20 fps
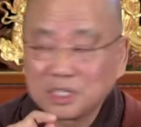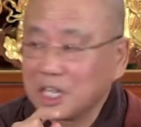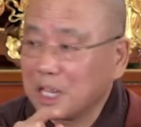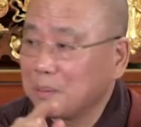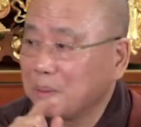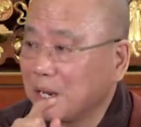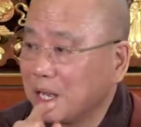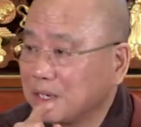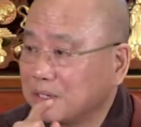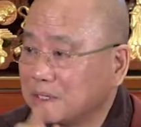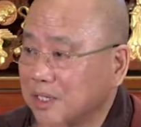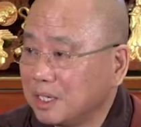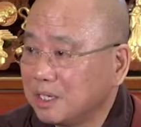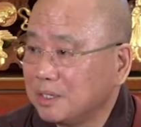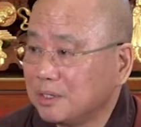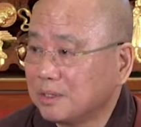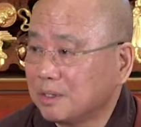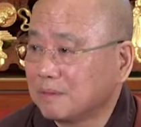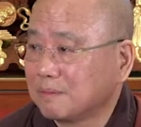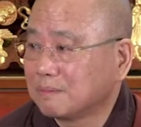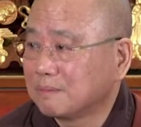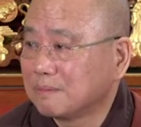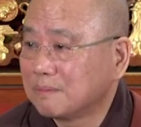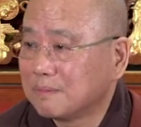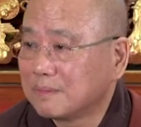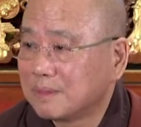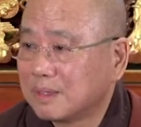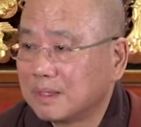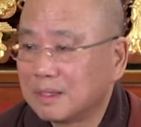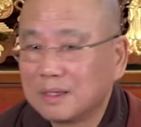stabilization.
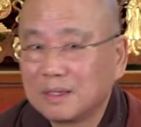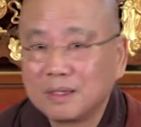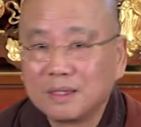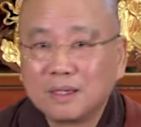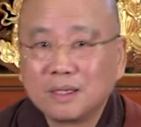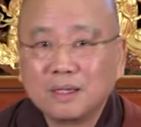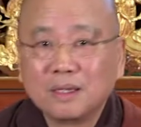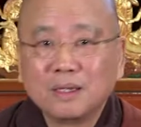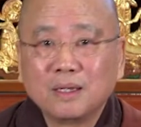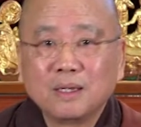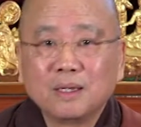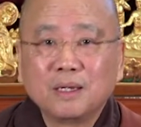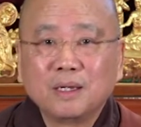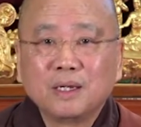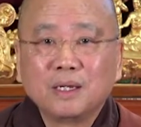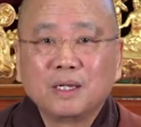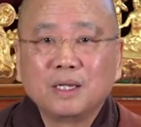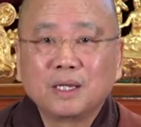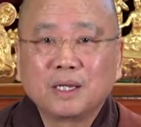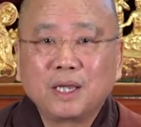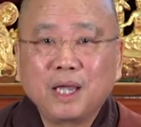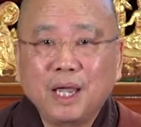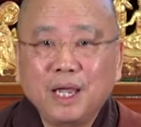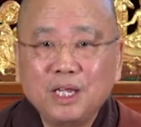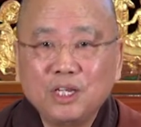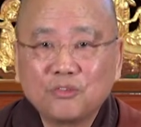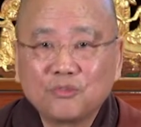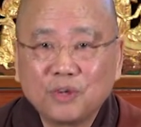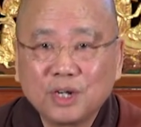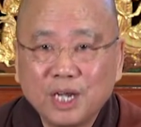He
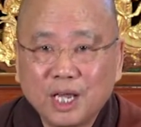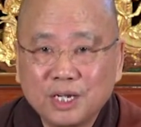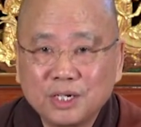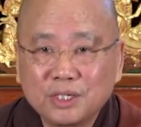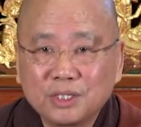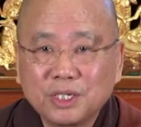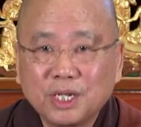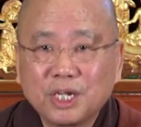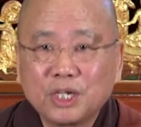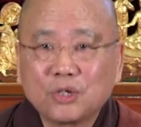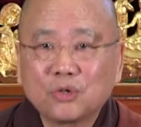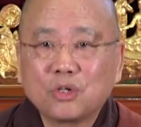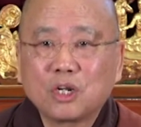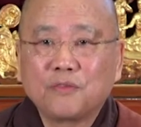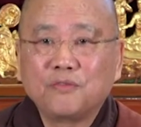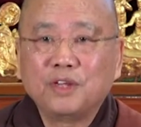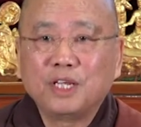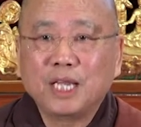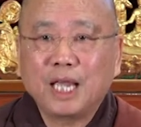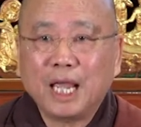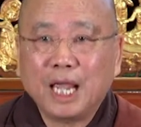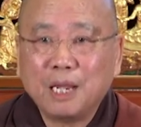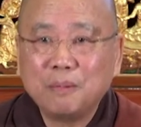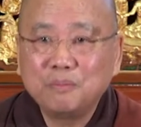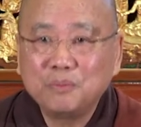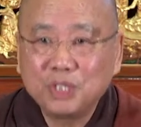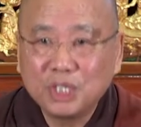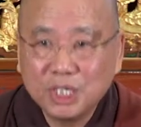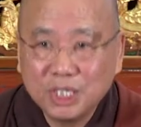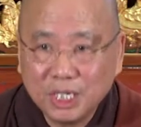gains realization of an
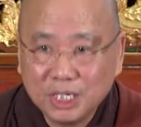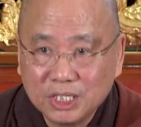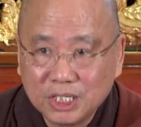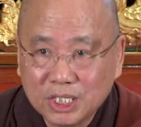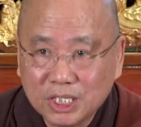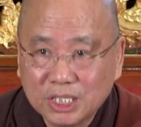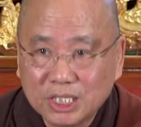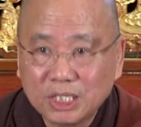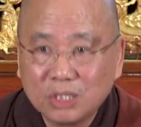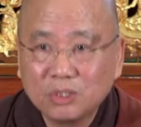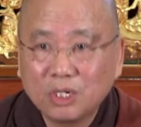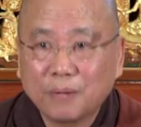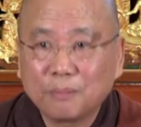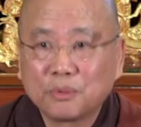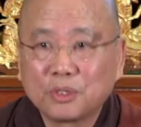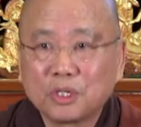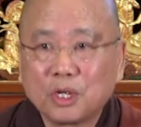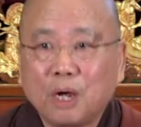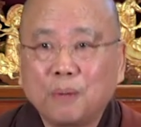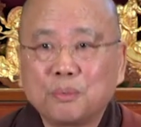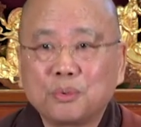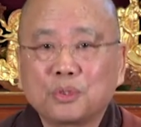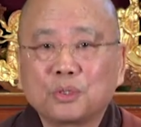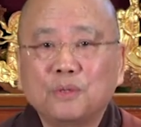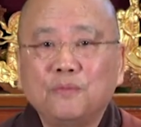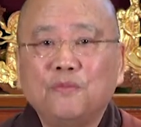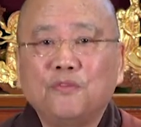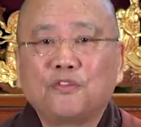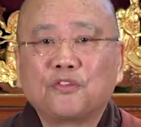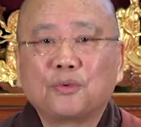empty and still
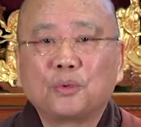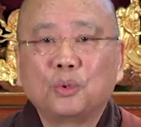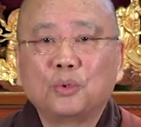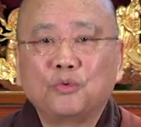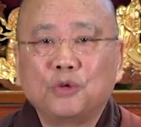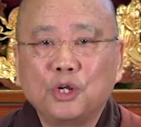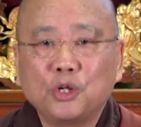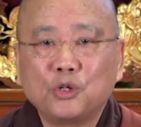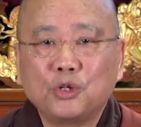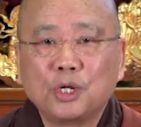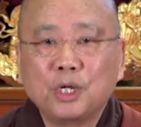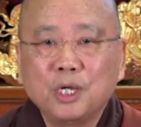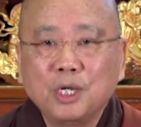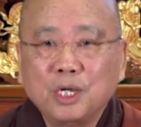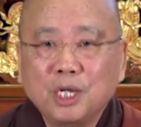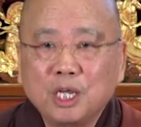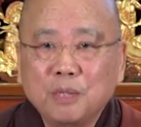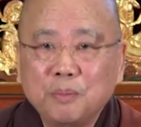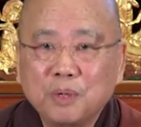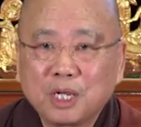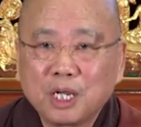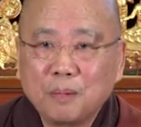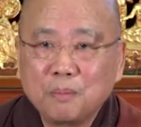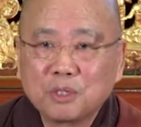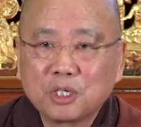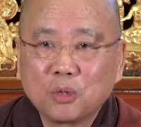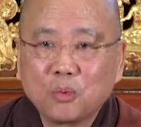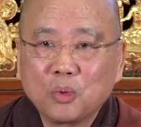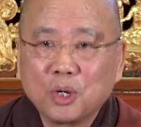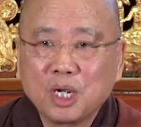absorption through which he
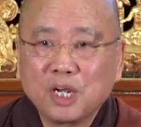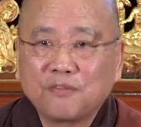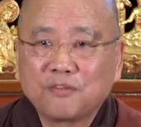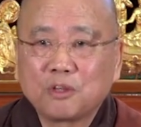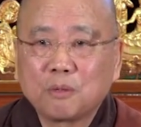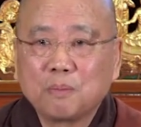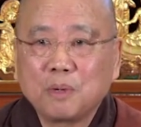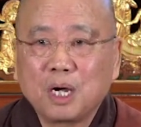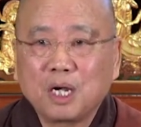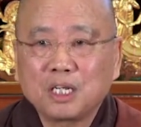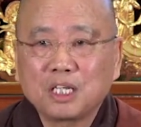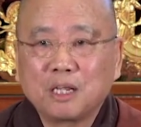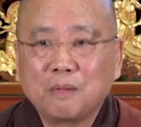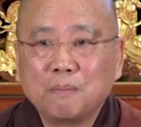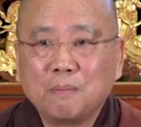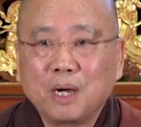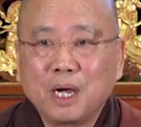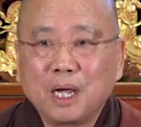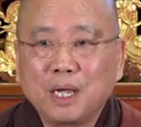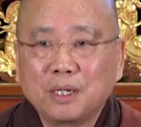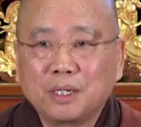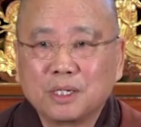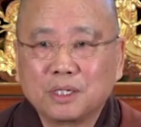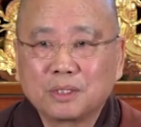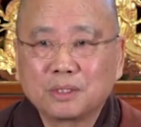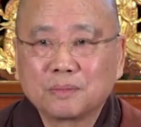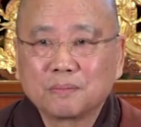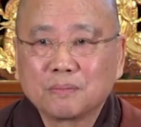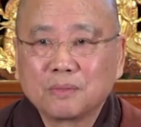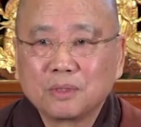becomes aware of the body and mind
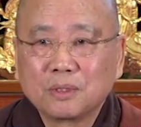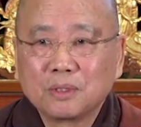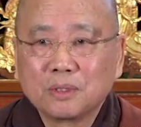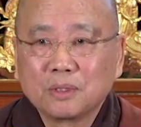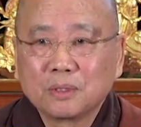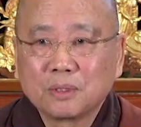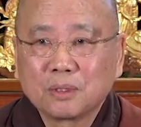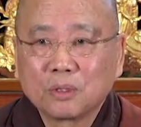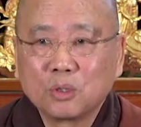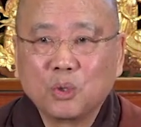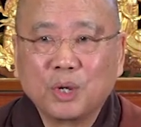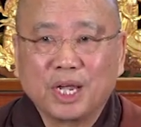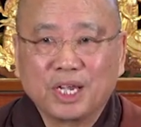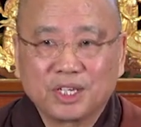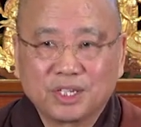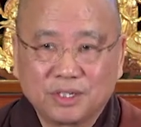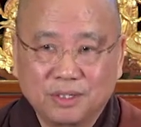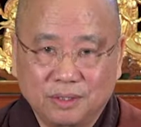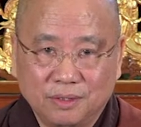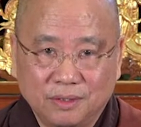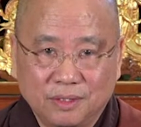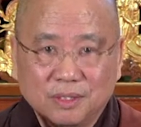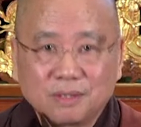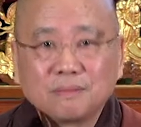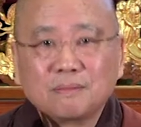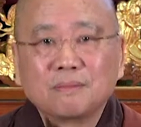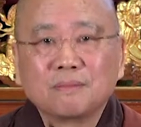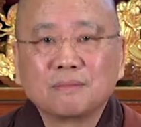as quiescent,